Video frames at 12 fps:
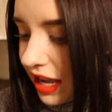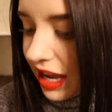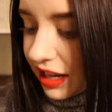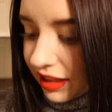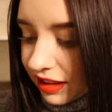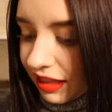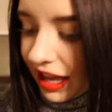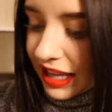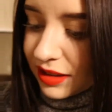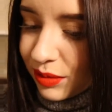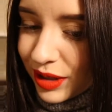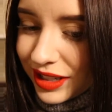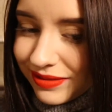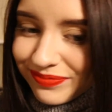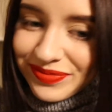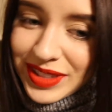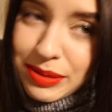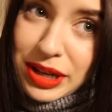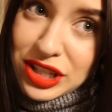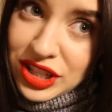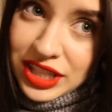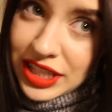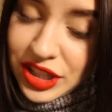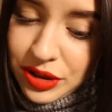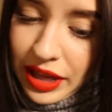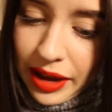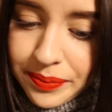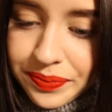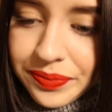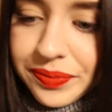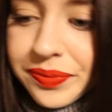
And then the last one, Sebastian didn't do that.